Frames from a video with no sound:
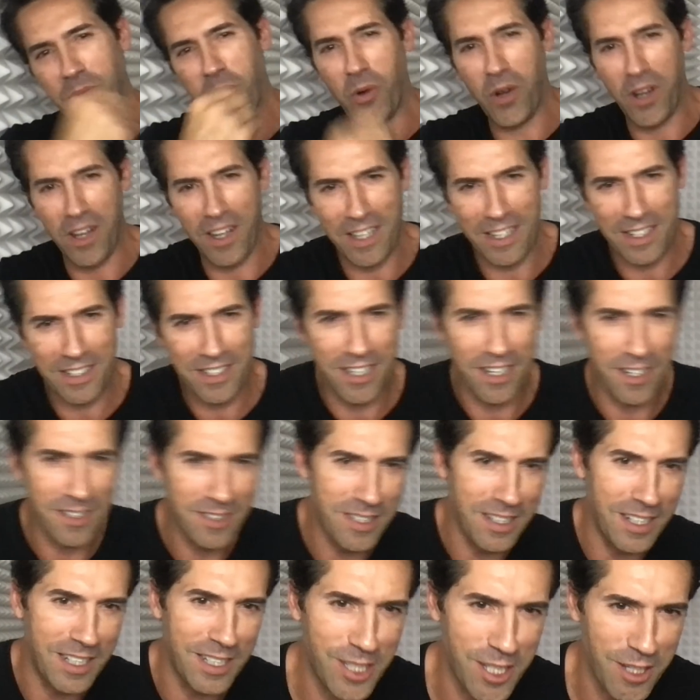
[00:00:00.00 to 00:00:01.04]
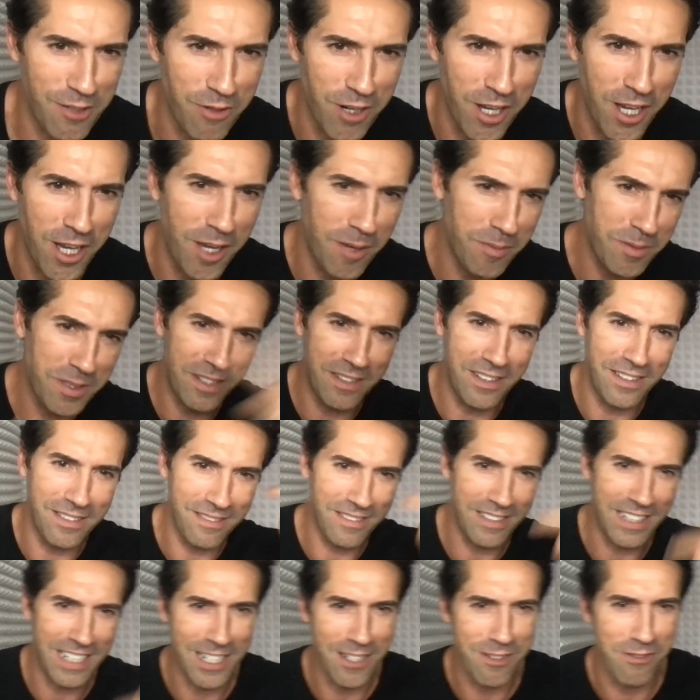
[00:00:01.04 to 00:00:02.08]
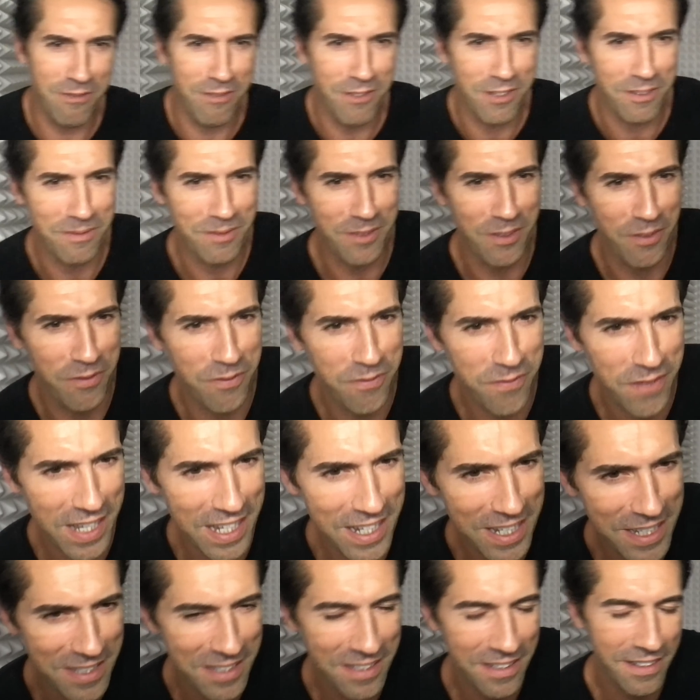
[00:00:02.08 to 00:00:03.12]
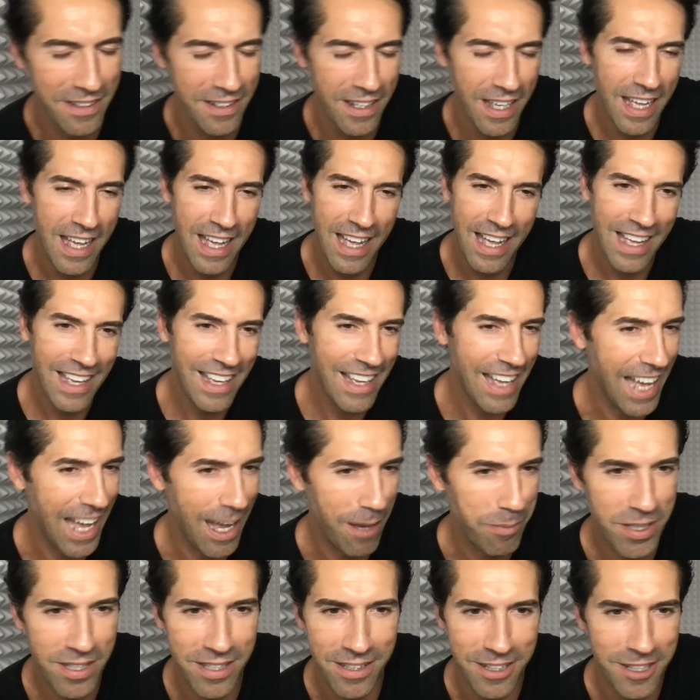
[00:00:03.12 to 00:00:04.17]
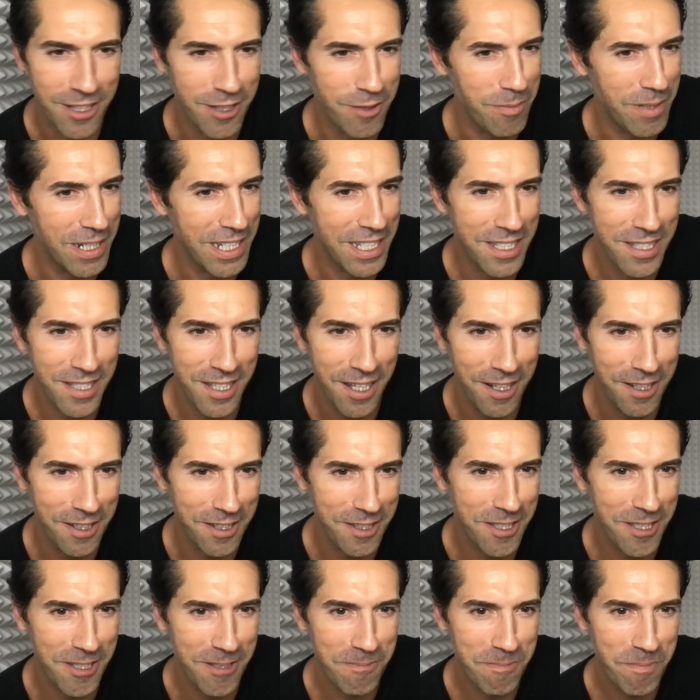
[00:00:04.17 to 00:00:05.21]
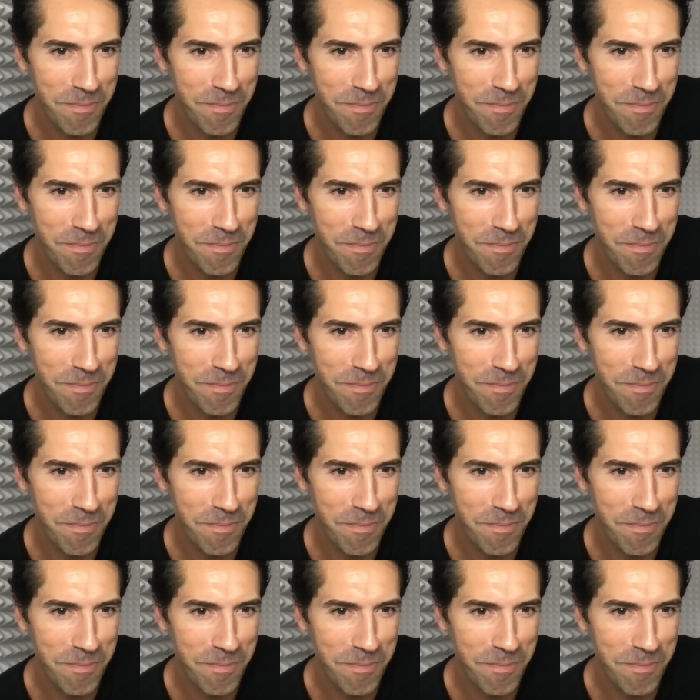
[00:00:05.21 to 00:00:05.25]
wire cutting into your arms and hitting the face, and absolutely sucks.